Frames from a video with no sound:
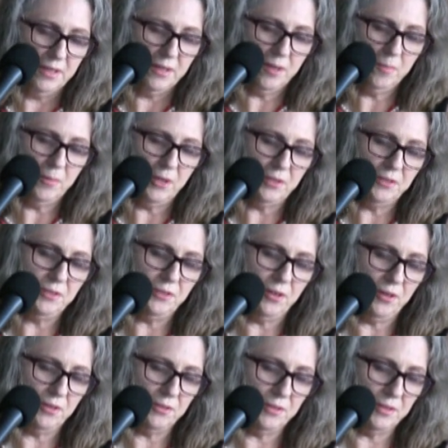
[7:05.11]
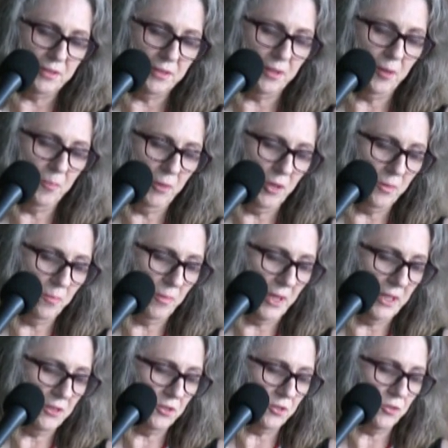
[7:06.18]
Come on, darling, come on,
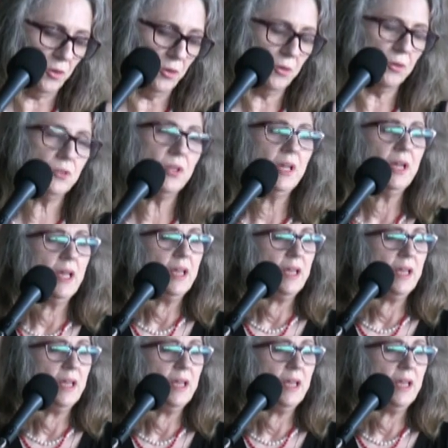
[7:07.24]
my soul.